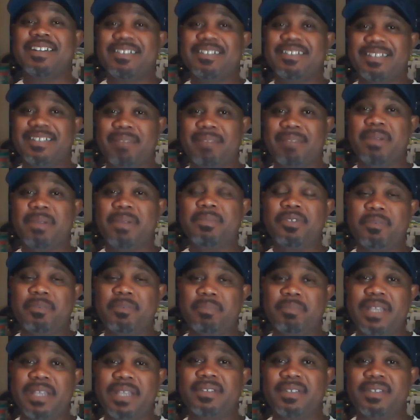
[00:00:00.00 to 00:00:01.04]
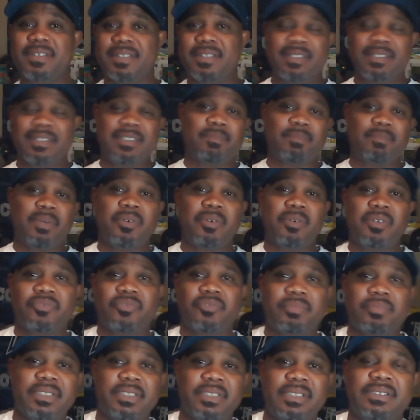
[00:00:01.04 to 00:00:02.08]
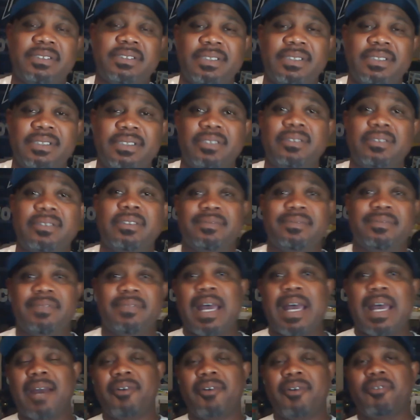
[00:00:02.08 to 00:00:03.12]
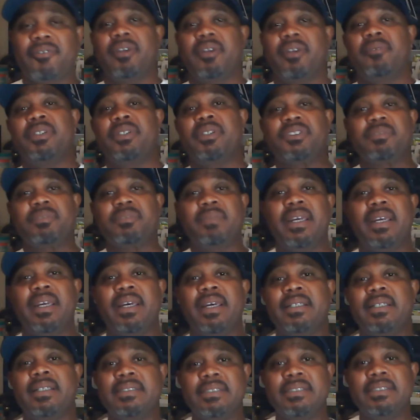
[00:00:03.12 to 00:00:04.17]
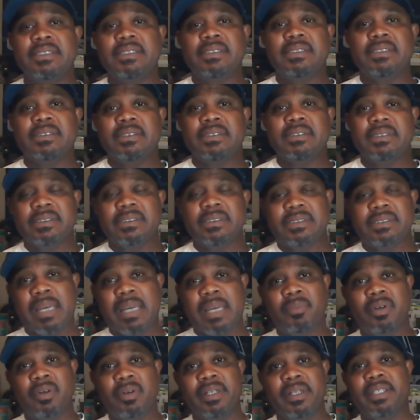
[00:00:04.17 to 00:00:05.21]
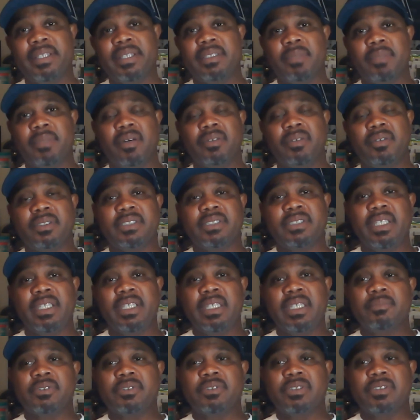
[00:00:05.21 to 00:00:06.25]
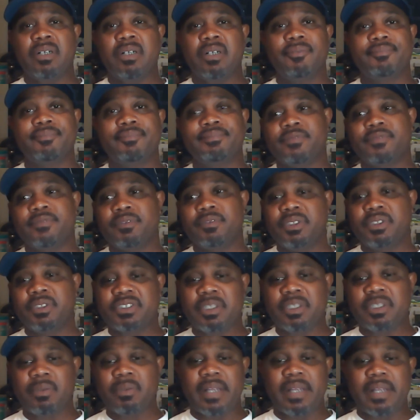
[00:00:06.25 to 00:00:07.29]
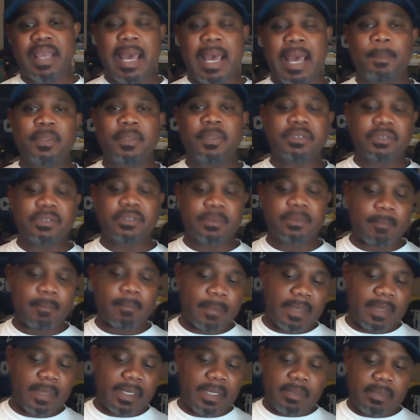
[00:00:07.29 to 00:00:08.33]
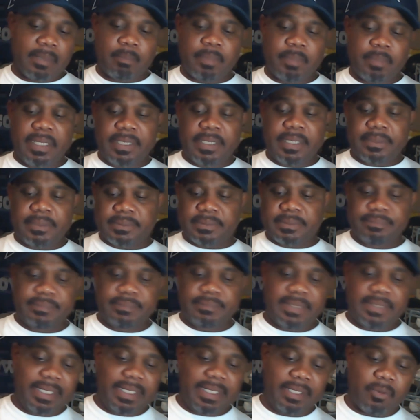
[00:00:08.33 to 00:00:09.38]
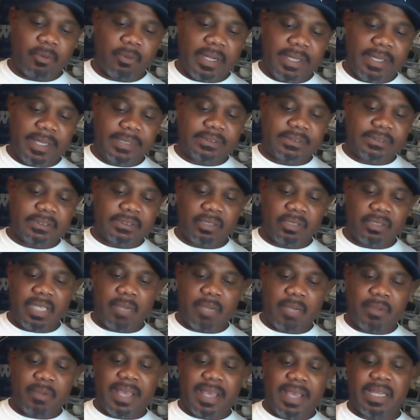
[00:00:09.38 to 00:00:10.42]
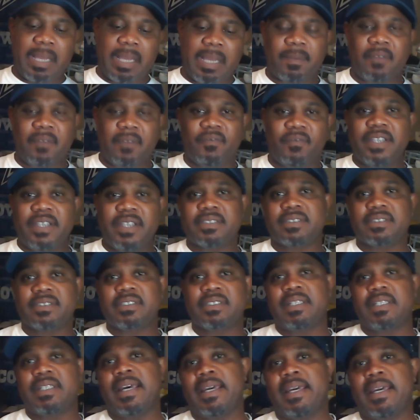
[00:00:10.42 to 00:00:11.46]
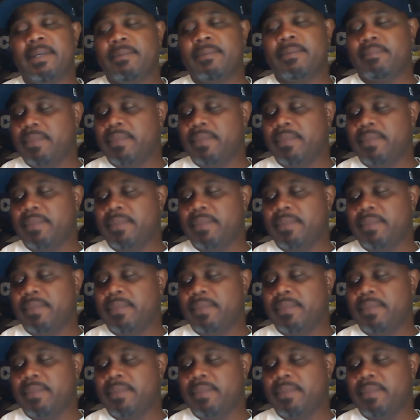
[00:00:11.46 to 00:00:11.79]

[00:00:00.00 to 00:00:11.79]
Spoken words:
I remember you mentioning these boys from TCU, and I agree with you, man. That boy needs to be on the team, so we'll see what happens. But anyway, so yeah, we had a couple of visits today,